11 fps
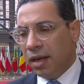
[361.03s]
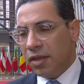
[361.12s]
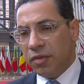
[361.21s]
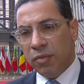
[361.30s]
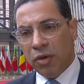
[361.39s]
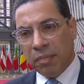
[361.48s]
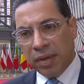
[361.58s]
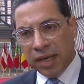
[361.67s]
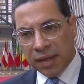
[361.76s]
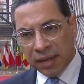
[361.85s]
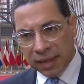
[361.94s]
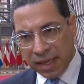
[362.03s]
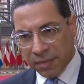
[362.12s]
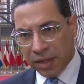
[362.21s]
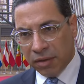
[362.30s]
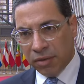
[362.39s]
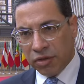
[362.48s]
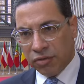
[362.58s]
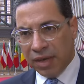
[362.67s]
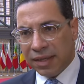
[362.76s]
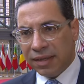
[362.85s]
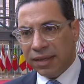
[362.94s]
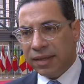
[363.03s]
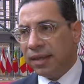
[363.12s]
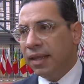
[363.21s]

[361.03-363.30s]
small pier that has been constructed.